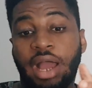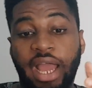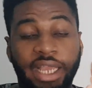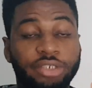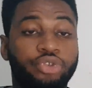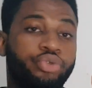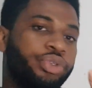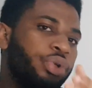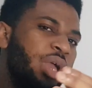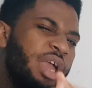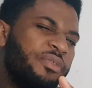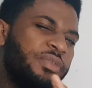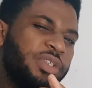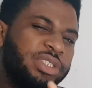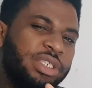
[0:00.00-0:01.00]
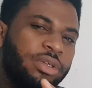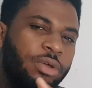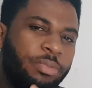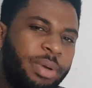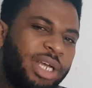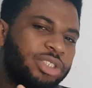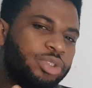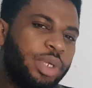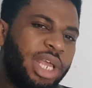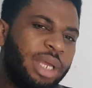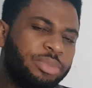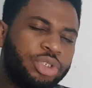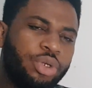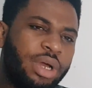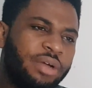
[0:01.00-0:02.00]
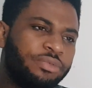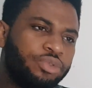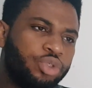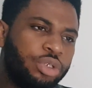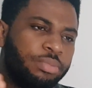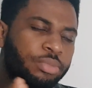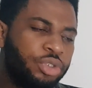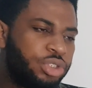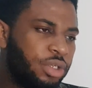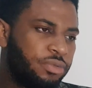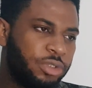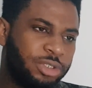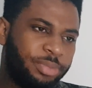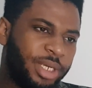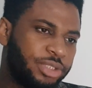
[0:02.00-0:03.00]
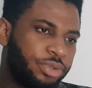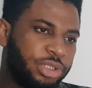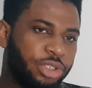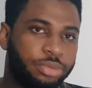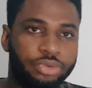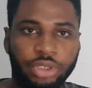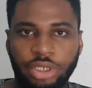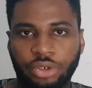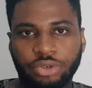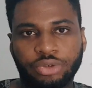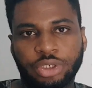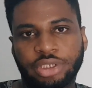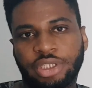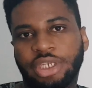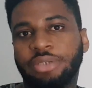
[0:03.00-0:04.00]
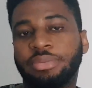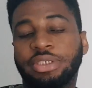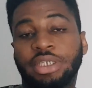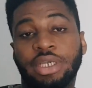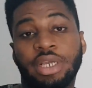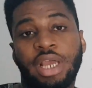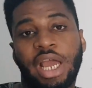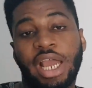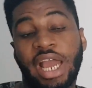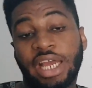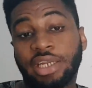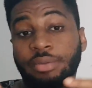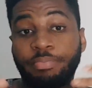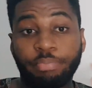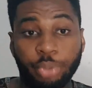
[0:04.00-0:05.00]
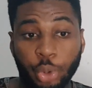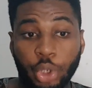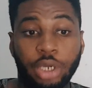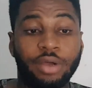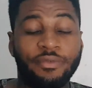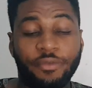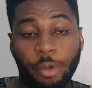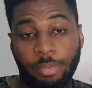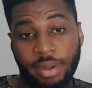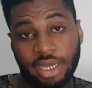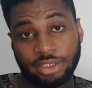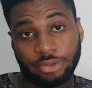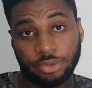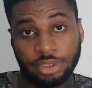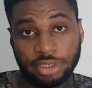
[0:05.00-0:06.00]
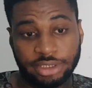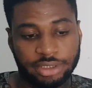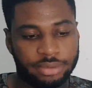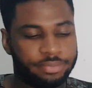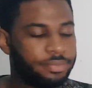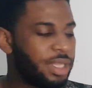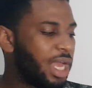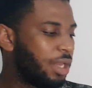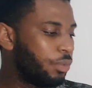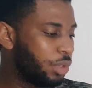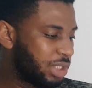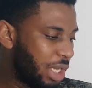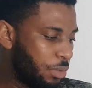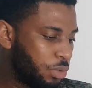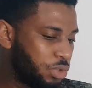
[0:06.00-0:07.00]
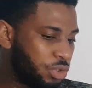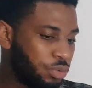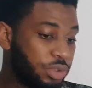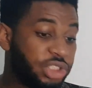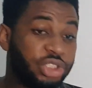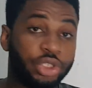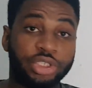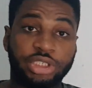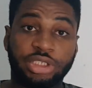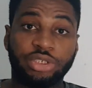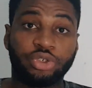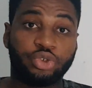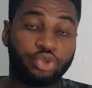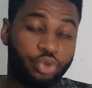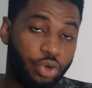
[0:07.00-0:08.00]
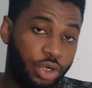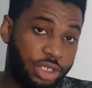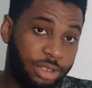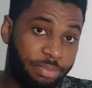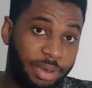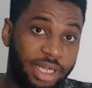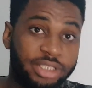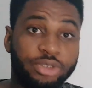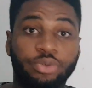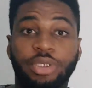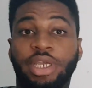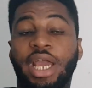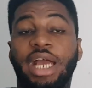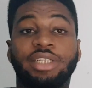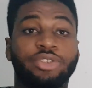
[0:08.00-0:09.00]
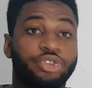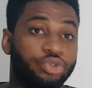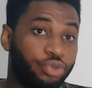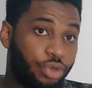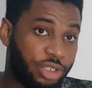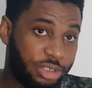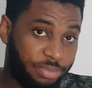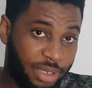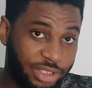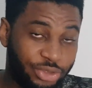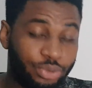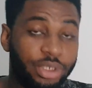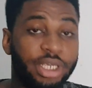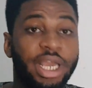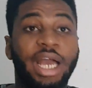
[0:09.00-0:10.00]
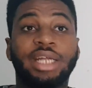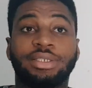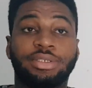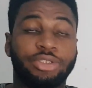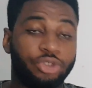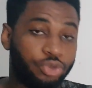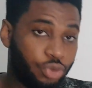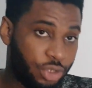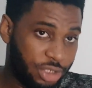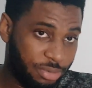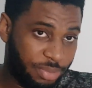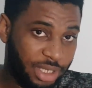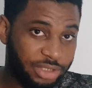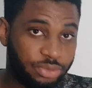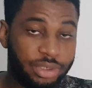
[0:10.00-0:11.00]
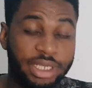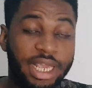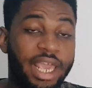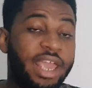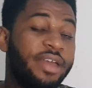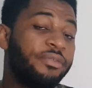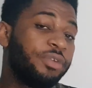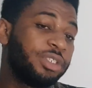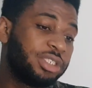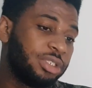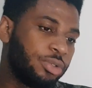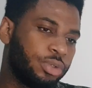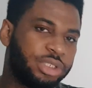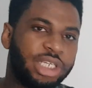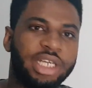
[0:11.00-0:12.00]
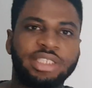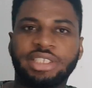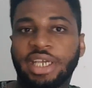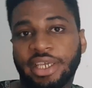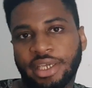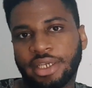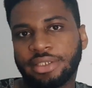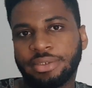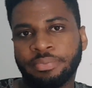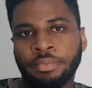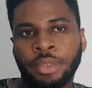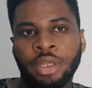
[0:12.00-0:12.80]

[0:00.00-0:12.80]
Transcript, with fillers: i drew every single pathway i'm sure i've drawn most of those pathways up to a hundred times i had a book for pathways and what I would do is just draw the pathway and draw the pathway and draw the pathway every single chance I get.